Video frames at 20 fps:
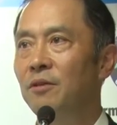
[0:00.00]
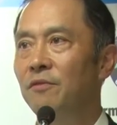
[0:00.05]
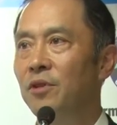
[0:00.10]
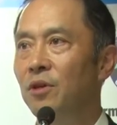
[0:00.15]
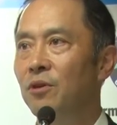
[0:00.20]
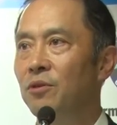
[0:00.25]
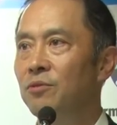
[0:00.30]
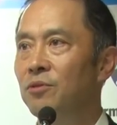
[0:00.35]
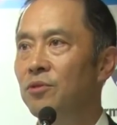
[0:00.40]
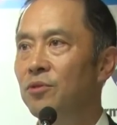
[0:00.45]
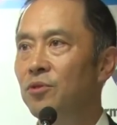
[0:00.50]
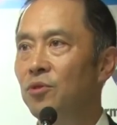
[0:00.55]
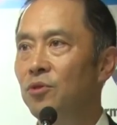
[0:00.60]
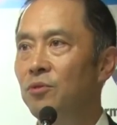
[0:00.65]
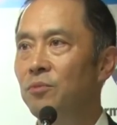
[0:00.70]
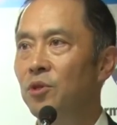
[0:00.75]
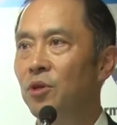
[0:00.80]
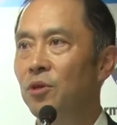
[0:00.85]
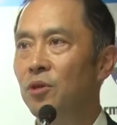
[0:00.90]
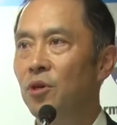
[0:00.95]
of the
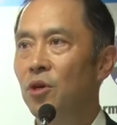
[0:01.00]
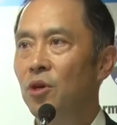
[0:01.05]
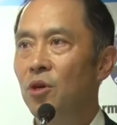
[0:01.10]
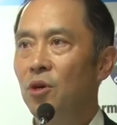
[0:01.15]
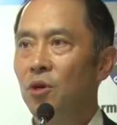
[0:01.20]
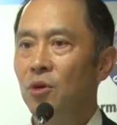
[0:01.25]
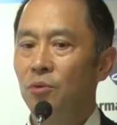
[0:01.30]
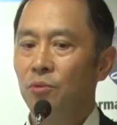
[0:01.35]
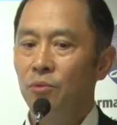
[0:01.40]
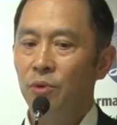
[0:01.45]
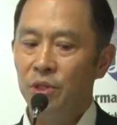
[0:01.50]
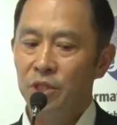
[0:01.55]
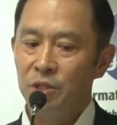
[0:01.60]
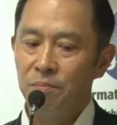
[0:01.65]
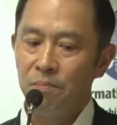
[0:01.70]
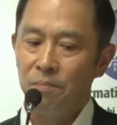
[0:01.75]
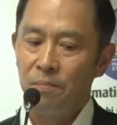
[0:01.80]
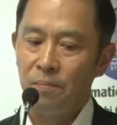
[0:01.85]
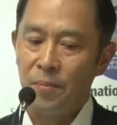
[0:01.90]
consumer, which